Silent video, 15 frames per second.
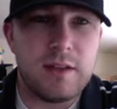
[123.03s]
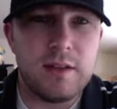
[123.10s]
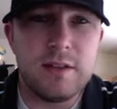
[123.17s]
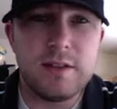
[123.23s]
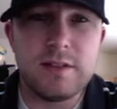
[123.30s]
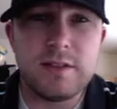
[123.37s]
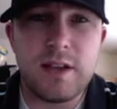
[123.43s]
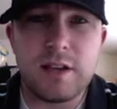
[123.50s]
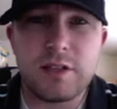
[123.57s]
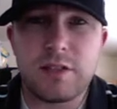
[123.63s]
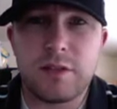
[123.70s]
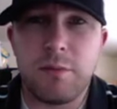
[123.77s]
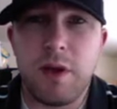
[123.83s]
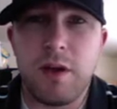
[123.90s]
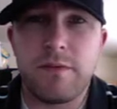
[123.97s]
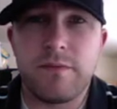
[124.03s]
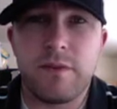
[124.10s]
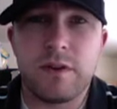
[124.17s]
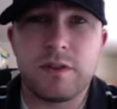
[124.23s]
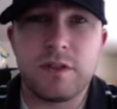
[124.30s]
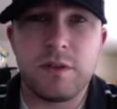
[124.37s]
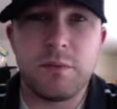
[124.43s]
this is actually my
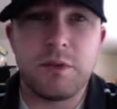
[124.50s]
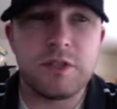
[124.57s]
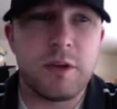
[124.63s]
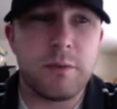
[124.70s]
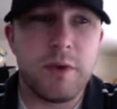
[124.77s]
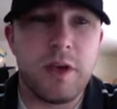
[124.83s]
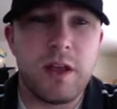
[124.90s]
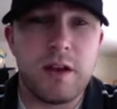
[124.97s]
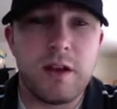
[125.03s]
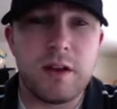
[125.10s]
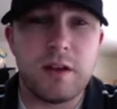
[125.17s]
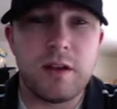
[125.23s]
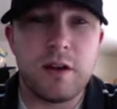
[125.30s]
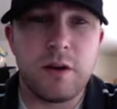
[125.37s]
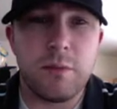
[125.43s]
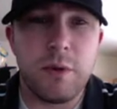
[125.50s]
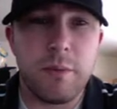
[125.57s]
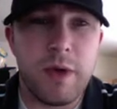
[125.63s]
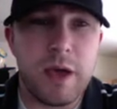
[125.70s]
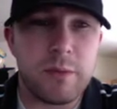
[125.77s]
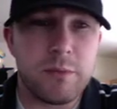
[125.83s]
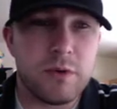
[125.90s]
first image I'm editing here on my
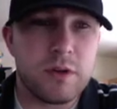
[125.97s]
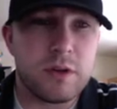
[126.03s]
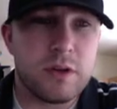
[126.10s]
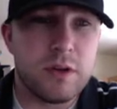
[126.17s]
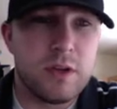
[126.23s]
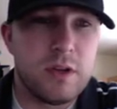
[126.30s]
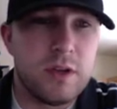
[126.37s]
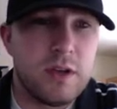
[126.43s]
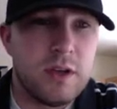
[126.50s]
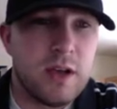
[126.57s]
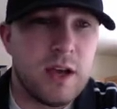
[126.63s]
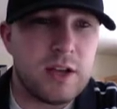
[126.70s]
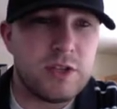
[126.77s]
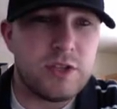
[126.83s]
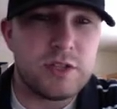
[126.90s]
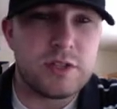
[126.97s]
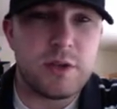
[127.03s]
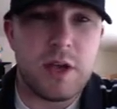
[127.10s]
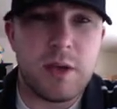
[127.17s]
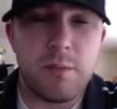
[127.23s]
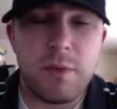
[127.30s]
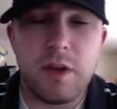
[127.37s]
MacBook. I just
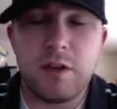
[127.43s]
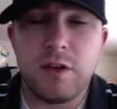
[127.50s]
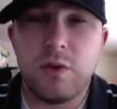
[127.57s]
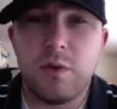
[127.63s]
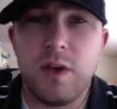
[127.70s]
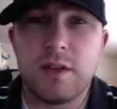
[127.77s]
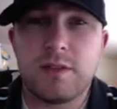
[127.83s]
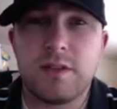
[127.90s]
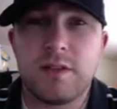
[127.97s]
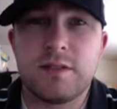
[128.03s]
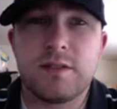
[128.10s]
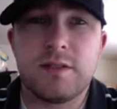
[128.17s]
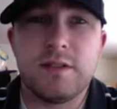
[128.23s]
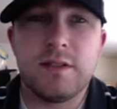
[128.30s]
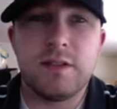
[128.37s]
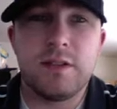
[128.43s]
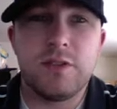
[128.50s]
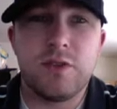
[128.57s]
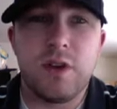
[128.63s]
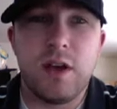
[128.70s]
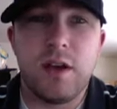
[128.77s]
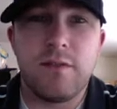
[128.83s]
got my new SSD
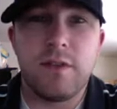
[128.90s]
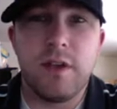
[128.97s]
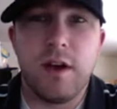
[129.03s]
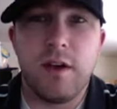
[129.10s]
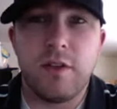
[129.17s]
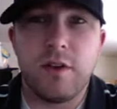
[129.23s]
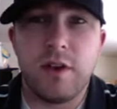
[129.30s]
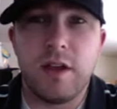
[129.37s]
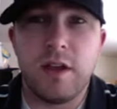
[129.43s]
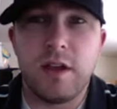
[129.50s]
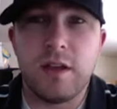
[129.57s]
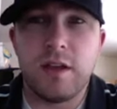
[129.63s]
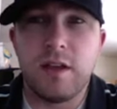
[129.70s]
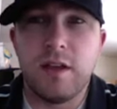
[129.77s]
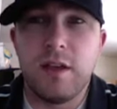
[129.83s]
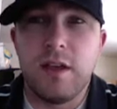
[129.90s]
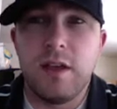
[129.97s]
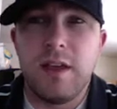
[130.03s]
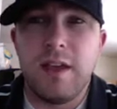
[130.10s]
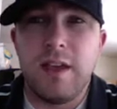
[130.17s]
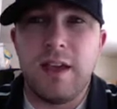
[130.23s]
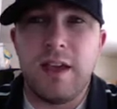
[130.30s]
drive the other day,
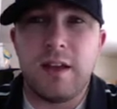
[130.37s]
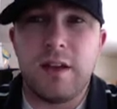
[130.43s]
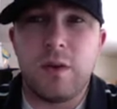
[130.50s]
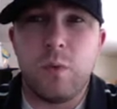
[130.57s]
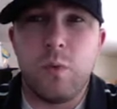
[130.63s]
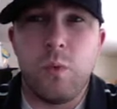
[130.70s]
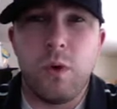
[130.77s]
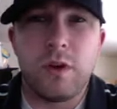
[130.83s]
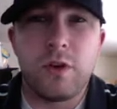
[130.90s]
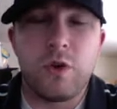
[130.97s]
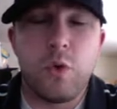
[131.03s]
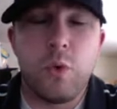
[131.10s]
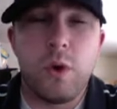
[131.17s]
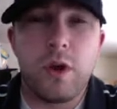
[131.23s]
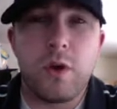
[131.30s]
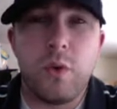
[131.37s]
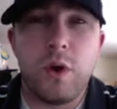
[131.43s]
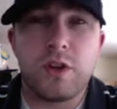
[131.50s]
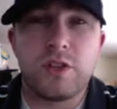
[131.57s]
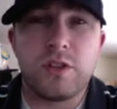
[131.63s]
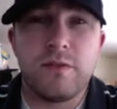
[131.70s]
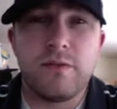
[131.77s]
and one quick
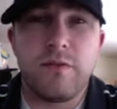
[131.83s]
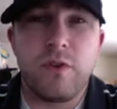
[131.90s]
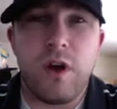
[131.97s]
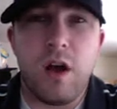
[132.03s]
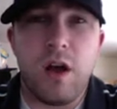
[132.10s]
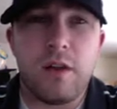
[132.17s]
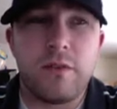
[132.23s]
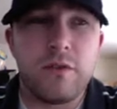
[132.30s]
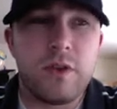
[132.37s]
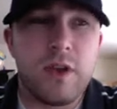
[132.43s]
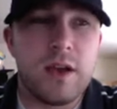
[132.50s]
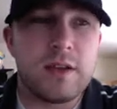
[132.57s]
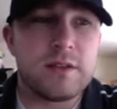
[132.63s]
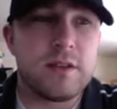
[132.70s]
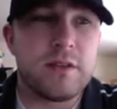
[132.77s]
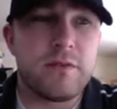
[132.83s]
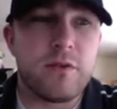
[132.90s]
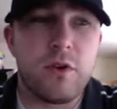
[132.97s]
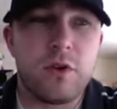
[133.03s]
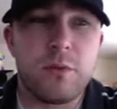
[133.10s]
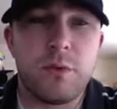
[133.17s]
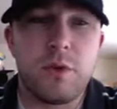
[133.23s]
question for all of you guys in the
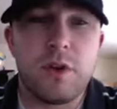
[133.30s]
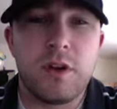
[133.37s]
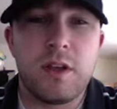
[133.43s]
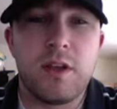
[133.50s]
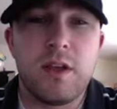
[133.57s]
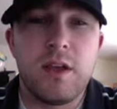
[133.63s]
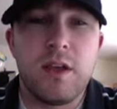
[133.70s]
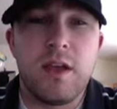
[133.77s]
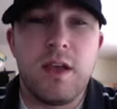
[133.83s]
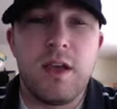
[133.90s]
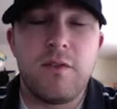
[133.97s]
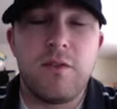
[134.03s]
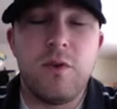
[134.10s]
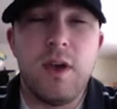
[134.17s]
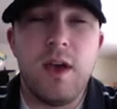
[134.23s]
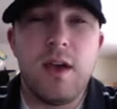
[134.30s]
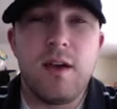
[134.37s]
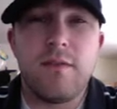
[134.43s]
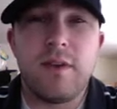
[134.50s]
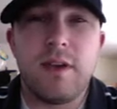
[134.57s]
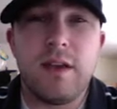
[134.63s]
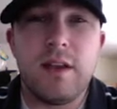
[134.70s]
Fro community: if you
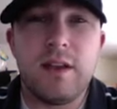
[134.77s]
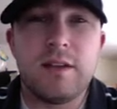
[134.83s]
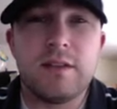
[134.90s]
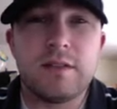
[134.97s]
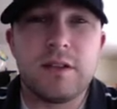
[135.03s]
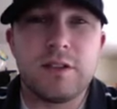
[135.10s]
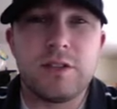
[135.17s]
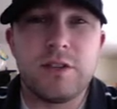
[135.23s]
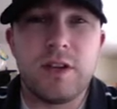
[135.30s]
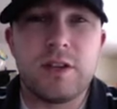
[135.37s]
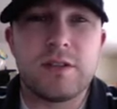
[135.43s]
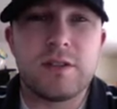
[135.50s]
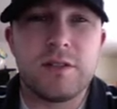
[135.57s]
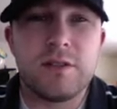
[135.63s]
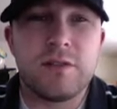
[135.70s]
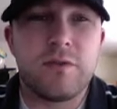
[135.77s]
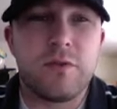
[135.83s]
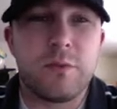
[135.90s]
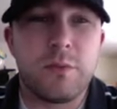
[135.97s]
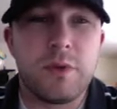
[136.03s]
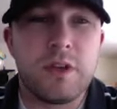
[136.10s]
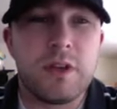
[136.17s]
have any suggestions for
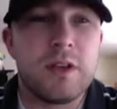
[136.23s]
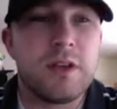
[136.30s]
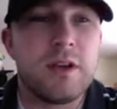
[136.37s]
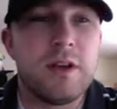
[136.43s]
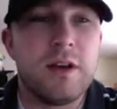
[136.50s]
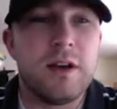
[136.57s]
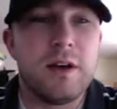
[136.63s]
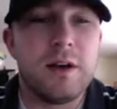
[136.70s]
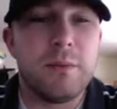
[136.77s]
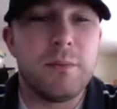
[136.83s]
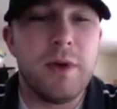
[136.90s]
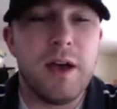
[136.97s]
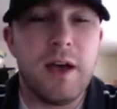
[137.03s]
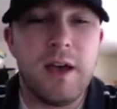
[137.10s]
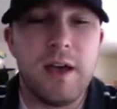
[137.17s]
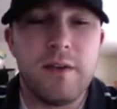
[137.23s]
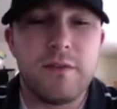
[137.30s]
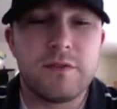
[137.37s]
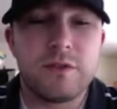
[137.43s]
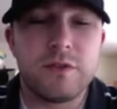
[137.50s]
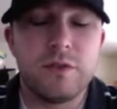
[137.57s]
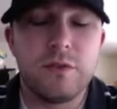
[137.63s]
me, I
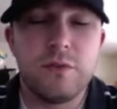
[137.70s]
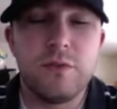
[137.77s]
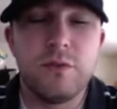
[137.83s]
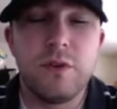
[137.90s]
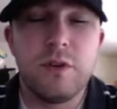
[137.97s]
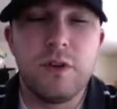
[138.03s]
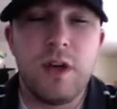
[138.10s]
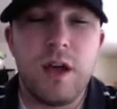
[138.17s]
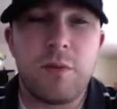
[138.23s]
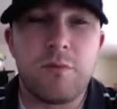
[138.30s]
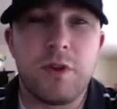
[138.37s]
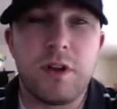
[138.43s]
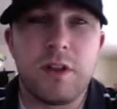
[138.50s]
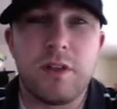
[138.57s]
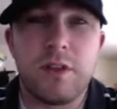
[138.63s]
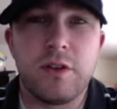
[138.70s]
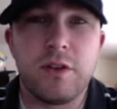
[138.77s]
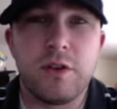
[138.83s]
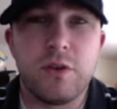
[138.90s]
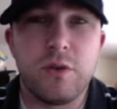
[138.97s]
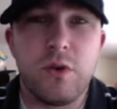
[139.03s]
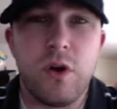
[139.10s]
have two. I'm running the
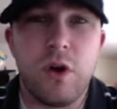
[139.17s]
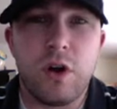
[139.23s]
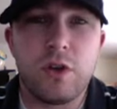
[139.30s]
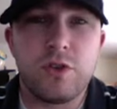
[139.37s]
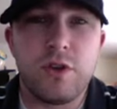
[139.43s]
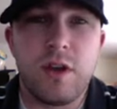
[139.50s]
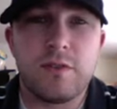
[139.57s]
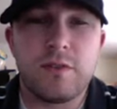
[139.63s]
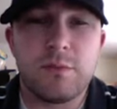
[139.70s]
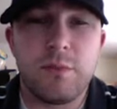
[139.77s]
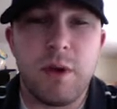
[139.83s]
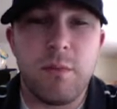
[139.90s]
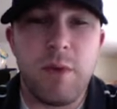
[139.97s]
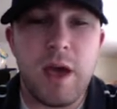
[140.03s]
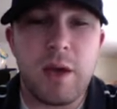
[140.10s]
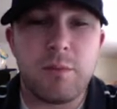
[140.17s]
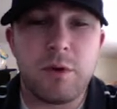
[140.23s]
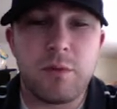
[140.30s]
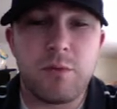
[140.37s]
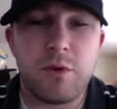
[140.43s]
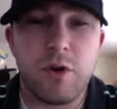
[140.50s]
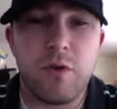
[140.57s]
dual hard drives in my MacBook
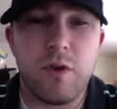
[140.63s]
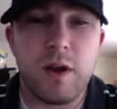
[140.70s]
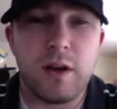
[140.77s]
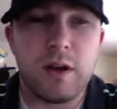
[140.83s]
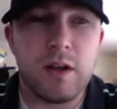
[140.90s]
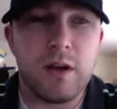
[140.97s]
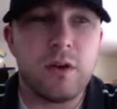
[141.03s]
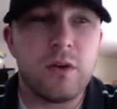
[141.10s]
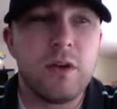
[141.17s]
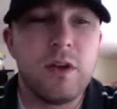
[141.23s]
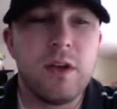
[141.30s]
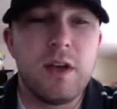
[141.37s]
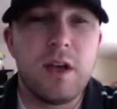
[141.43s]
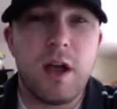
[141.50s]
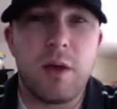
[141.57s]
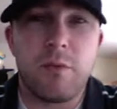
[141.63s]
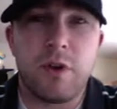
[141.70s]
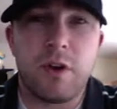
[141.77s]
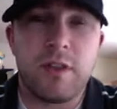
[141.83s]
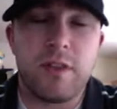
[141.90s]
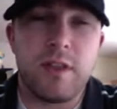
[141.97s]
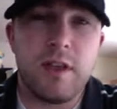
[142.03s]
Pro right now. I'm
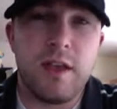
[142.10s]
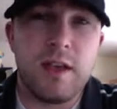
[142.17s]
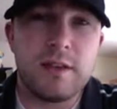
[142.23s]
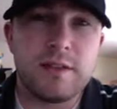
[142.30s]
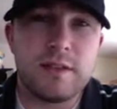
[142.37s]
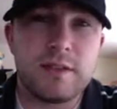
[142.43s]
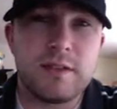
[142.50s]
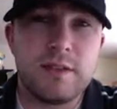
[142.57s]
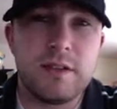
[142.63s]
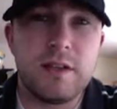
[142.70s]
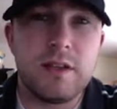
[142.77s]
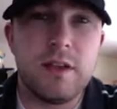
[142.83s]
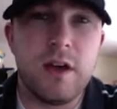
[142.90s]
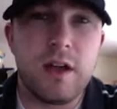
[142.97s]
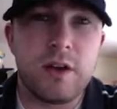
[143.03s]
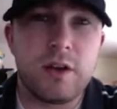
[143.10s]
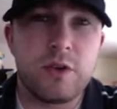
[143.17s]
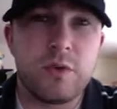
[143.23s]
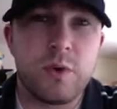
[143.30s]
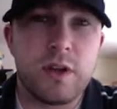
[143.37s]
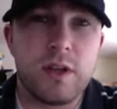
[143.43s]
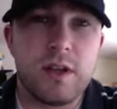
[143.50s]
running the SSD, the
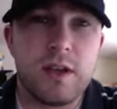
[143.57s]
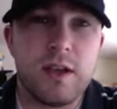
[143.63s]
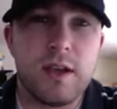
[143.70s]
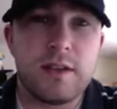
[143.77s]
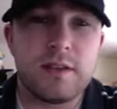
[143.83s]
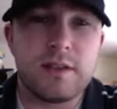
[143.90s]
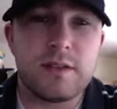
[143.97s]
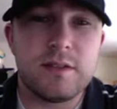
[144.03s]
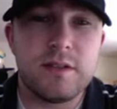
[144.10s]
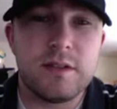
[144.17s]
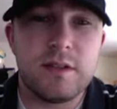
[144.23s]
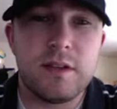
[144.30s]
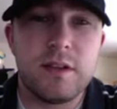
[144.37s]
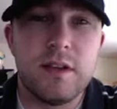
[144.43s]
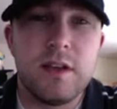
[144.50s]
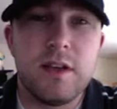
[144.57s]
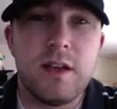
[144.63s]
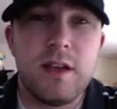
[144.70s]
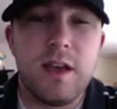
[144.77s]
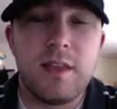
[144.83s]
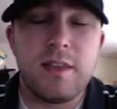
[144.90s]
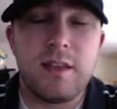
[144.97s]
120 gig SSD,
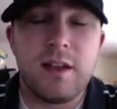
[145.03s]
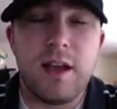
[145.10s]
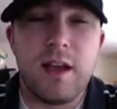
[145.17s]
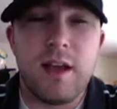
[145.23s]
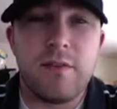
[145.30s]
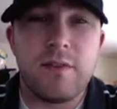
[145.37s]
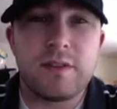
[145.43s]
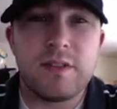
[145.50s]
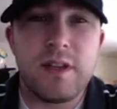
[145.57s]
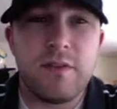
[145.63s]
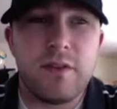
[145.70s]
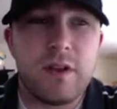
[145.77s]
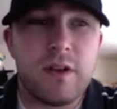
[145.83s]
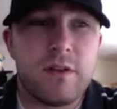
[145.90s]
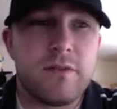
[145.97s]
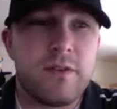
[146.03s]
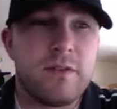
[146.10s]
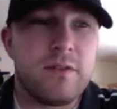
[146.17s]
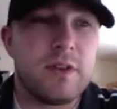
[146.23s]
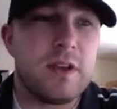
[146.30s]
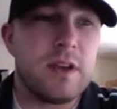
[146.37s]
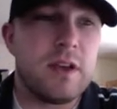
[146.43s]
and then I have a
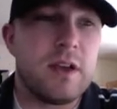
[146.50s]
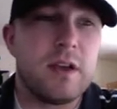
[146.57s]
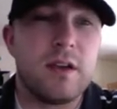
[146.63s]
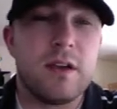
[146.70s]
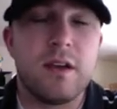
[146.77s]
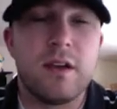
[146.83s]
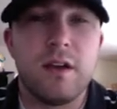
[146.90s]
750 gig